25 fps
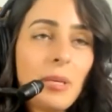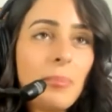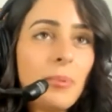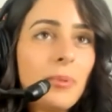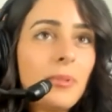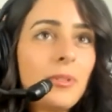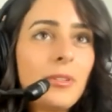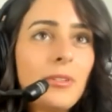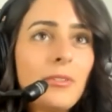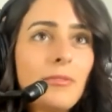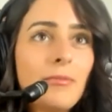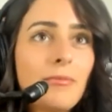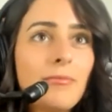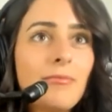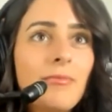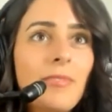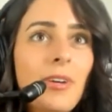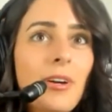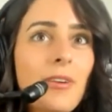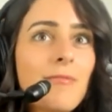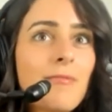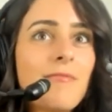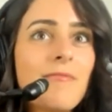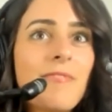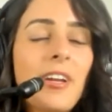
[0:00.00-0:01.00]
people are
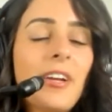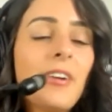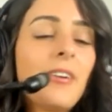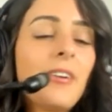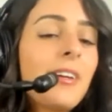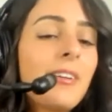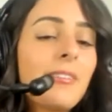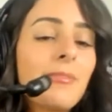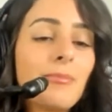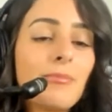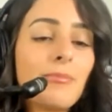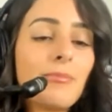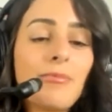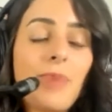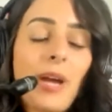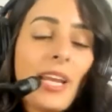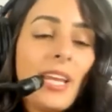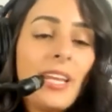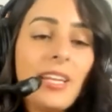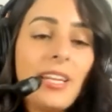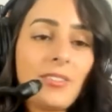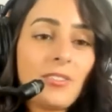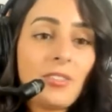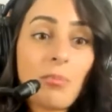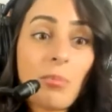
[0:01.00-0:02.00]
are very ready
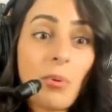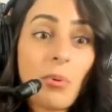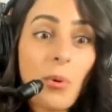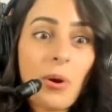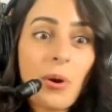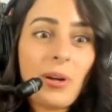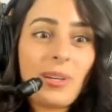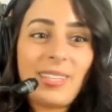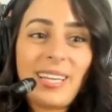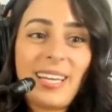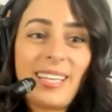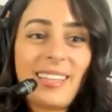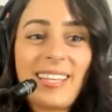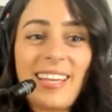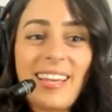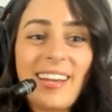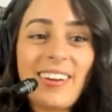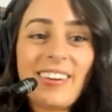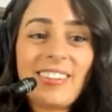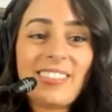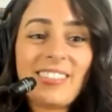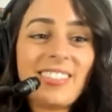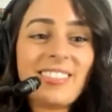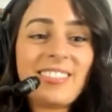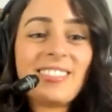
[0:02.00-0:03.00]
to support like they
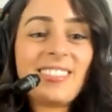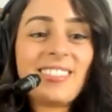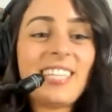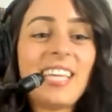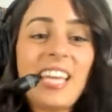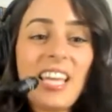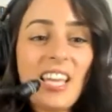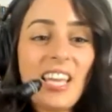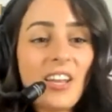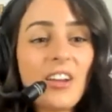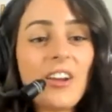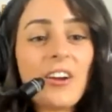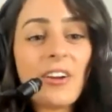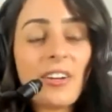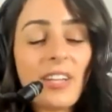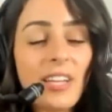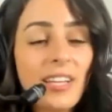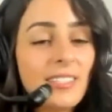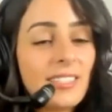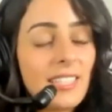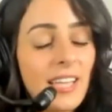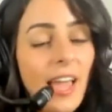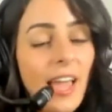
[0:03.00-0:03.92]
are just eager to, to